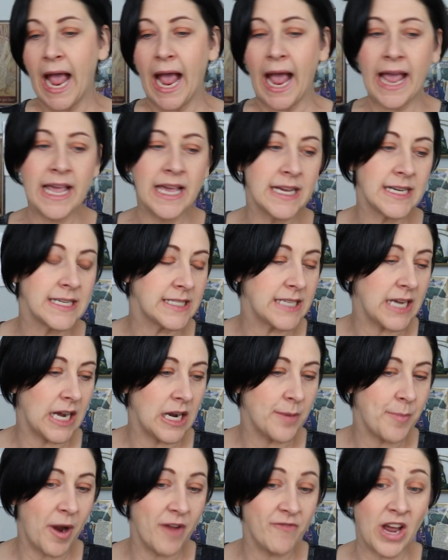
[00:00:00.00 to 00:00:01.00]
And
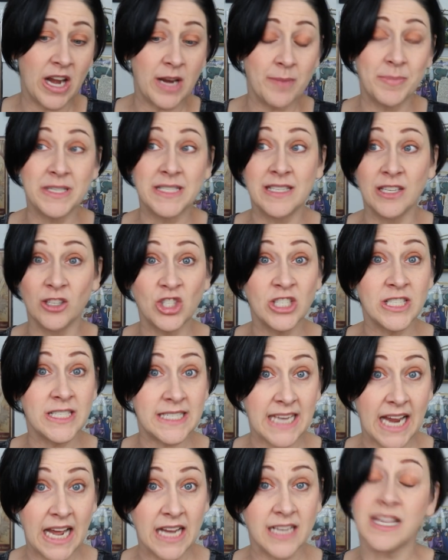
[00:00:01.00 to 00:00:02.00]
um, I've got a
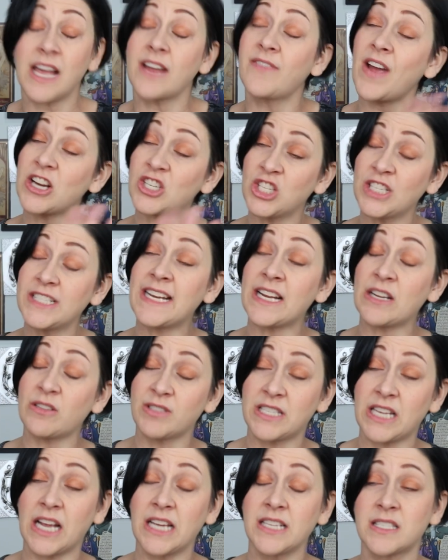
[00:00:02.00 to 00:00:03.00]
bazillion decks. I've actually
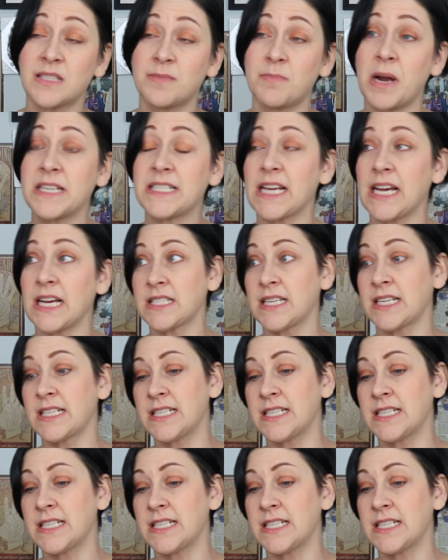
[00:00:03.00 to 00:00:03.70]
downsized my decks.